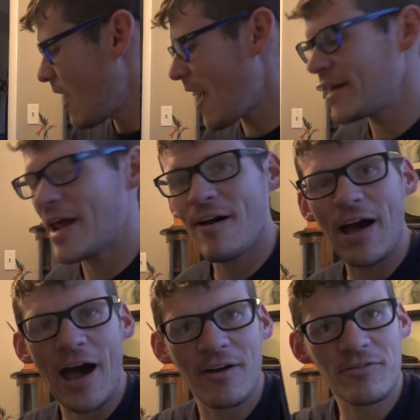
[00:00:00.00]
I now
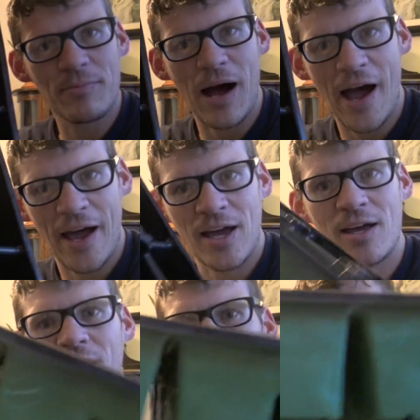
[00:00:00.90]
have my
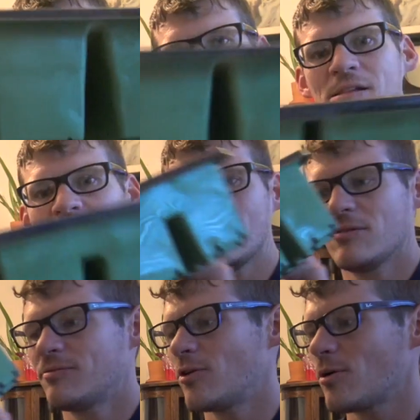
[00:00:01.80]

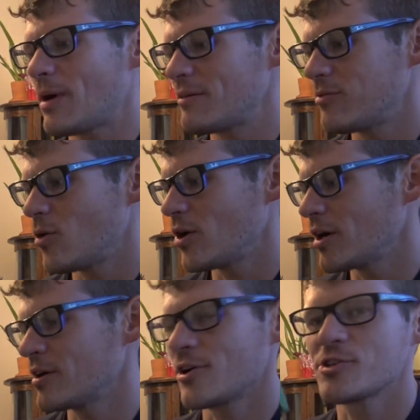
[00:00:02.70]
little
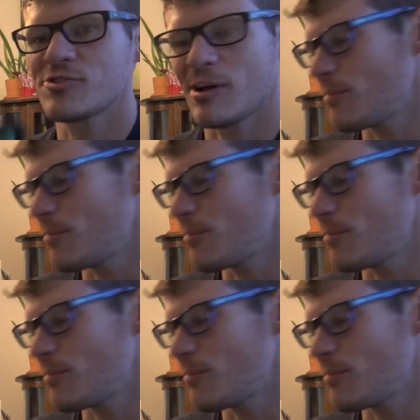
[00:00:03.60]
4x4 nursery